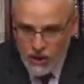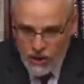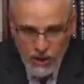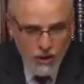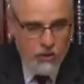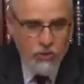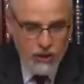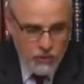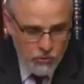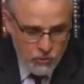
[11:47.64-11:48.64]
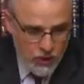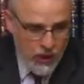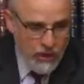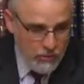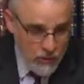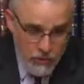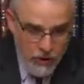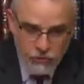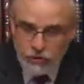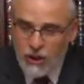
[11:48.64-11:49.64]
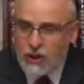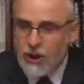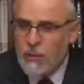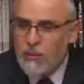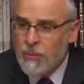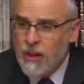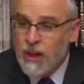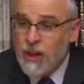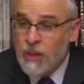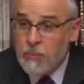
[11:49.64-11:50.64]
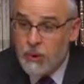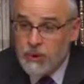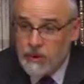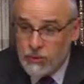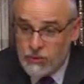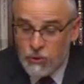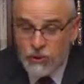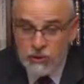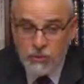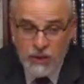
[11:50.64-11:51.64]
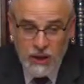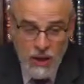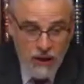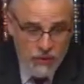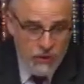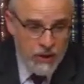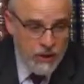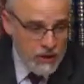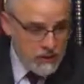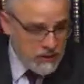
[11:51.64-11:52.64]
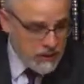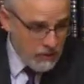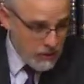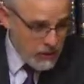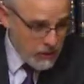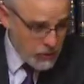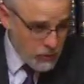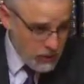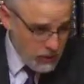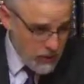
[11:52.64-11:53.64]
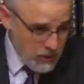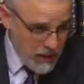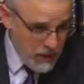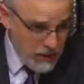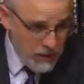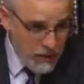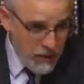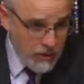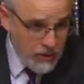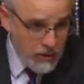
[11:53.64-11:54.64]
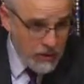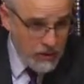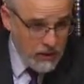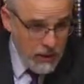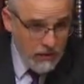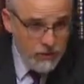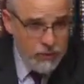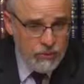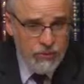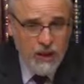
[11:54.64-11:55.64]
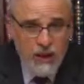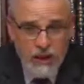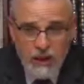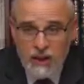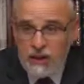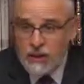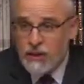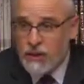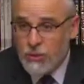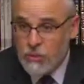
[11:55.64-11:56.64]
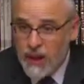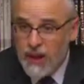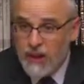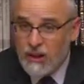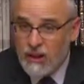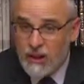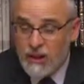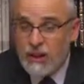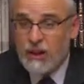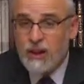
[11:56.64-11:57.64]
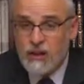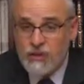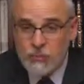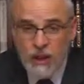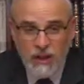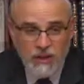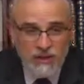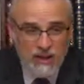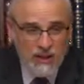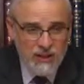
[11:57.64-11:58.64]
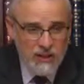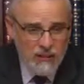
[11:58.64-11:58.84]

all the way to Yerushalayim. They were all shaken up, but there was going to be a gathering, an assembly, which was being made there in Yafo, in the bank, in the English Palestine, the